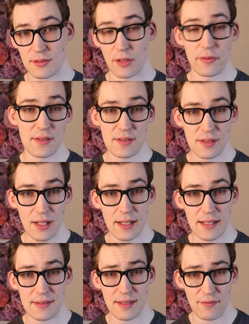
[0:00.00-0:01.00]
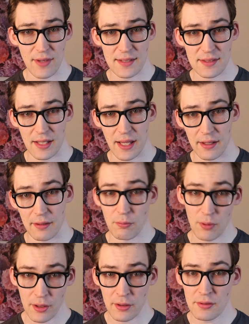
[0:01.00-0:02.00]
So the studies investigated
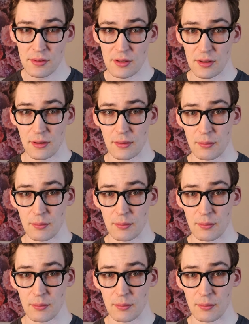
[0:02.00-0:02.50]
runners,